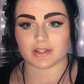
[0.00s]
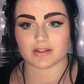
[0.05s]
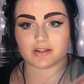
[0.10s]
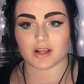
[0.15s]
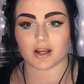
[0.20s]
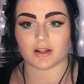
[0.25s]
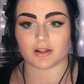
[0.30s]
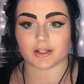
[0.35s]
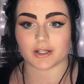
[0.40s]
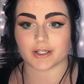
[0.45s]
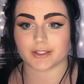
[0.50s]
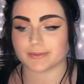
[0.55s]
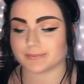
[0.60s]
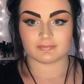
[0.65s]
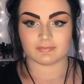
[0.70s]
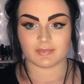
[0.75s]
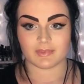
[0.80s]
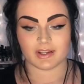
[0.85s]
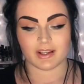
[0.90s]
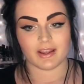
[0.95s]
this color.
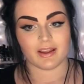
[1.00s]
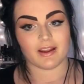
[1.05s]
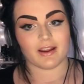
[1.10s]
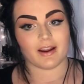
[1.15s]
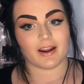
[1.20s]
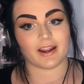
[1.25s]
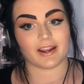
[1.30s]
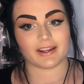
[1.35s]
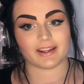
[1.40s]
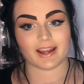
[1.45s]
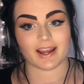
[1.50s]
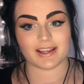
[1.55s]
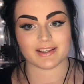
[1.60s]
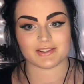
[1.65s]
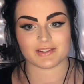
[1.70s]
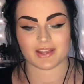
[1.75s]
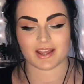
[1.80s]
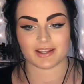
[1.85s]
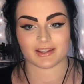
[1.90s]
Alright guys, so